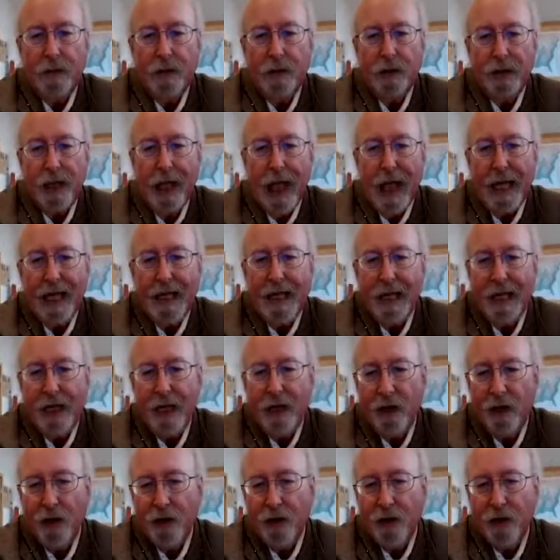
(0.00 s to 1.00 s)
slide
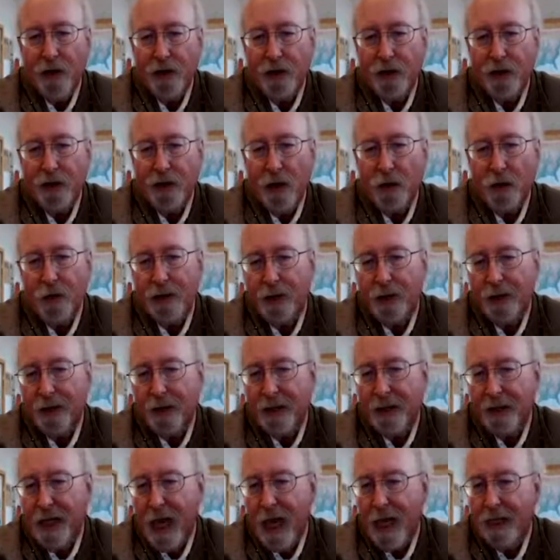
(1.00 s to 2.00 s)
here shows
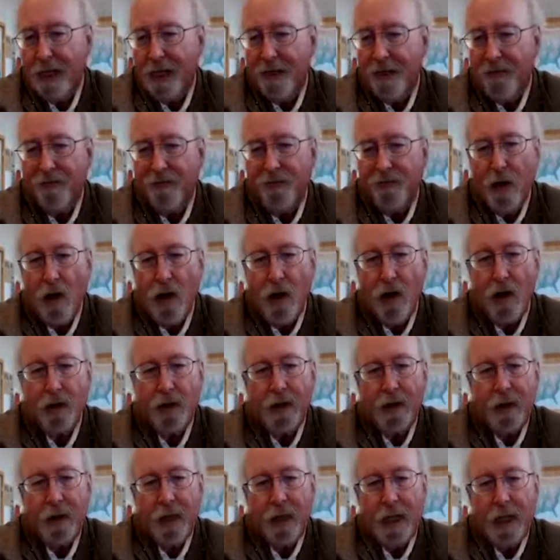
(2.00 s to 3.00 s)
the Denali
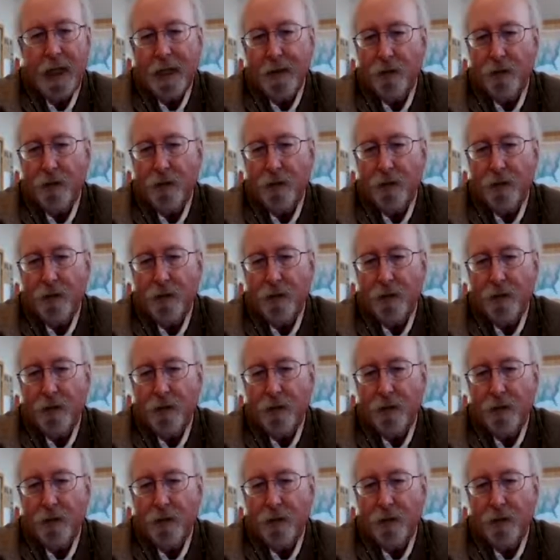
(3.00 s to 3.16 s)
fault,